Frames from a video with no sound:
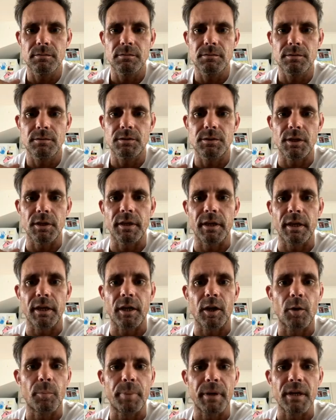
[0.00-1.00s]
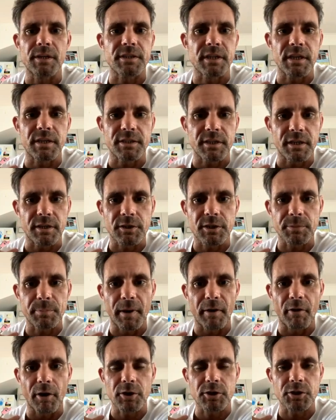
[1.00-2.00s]
So you think it could be as easy as
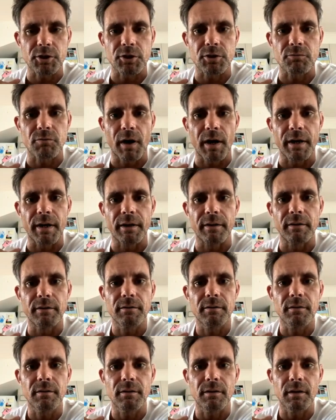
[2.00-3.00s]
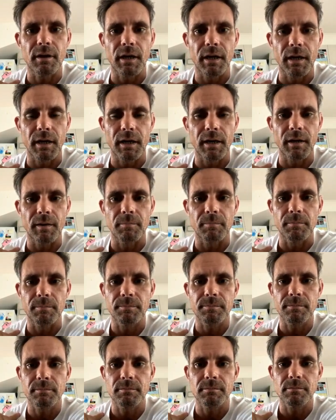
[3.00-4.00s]
Spiros just writing them
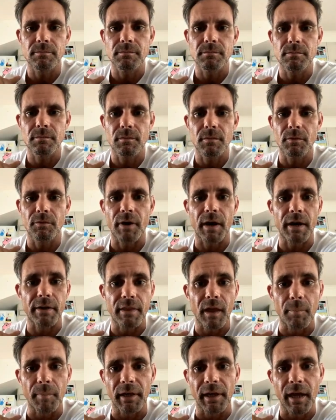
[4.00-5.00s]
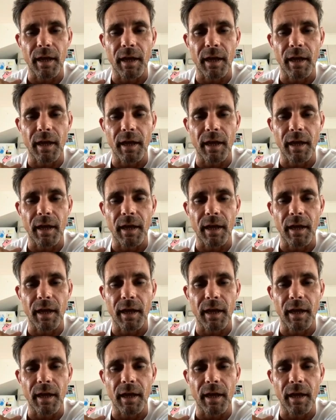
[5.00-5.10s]
a letter,